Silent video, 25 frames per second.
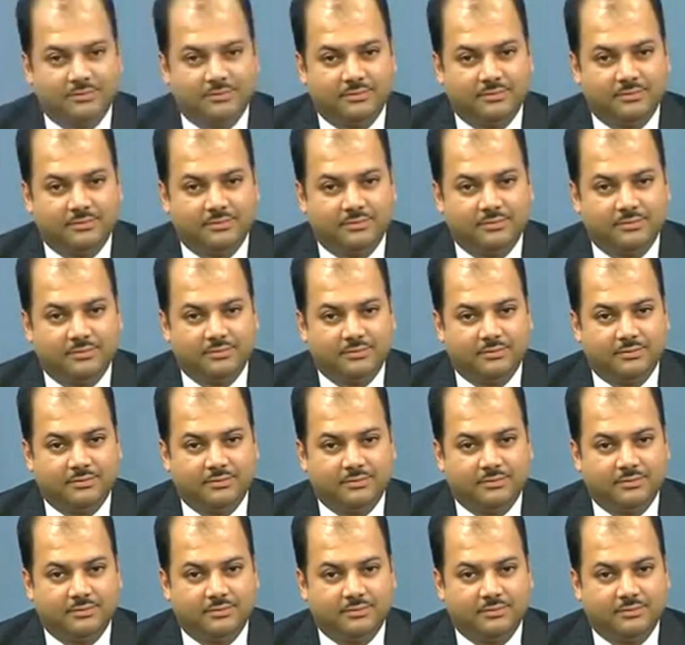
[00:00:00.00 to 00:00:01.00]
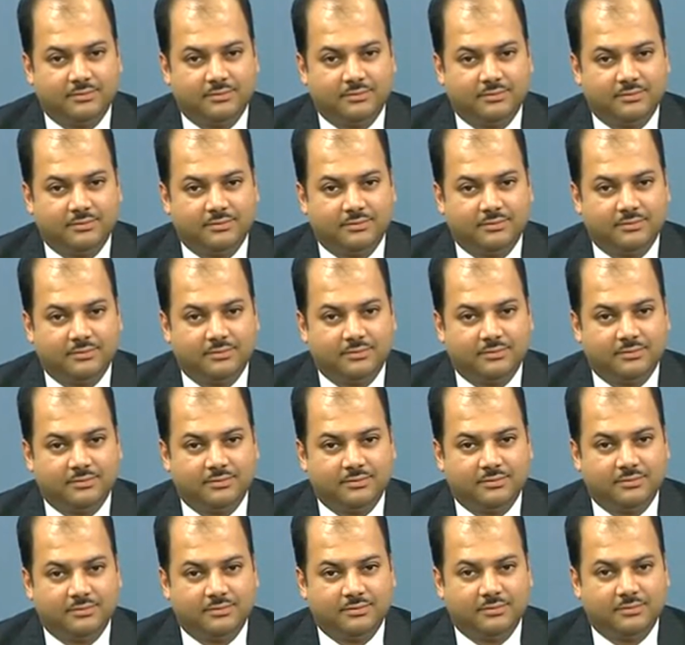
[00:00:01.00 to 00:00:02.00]

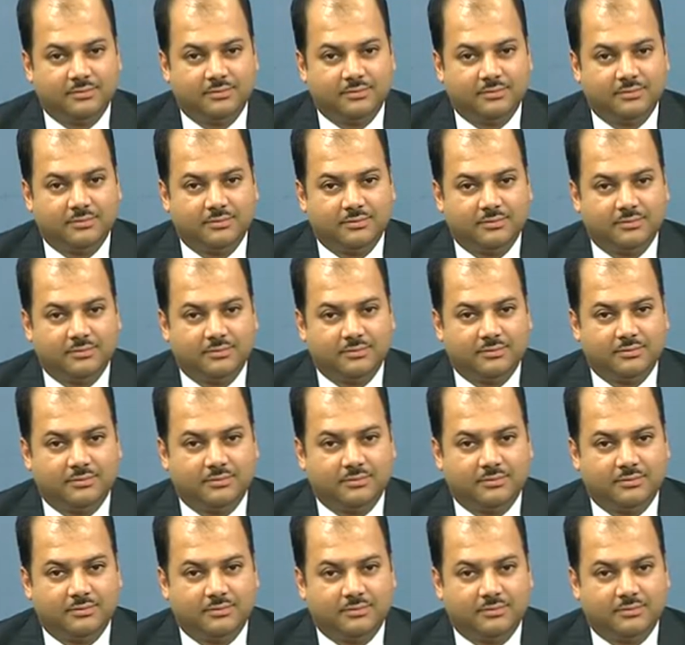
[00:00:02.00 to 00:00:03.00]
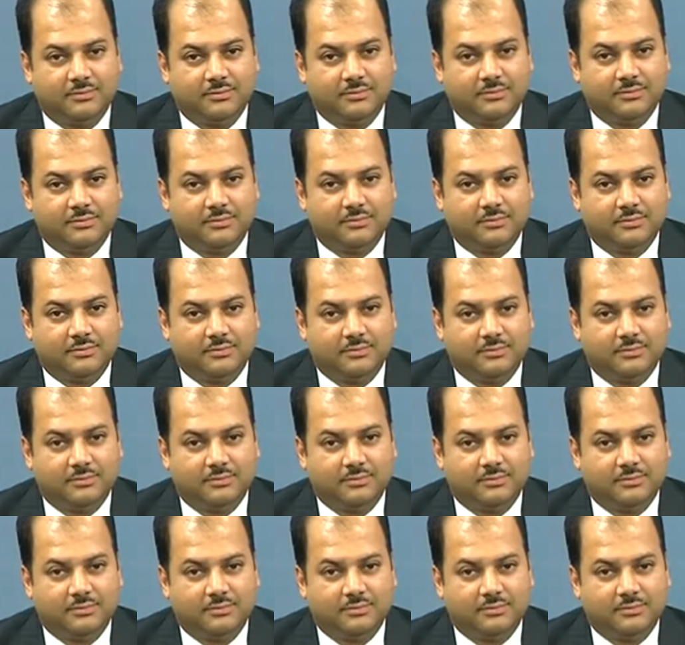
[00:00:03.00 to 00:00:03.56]
The person shown says nothing.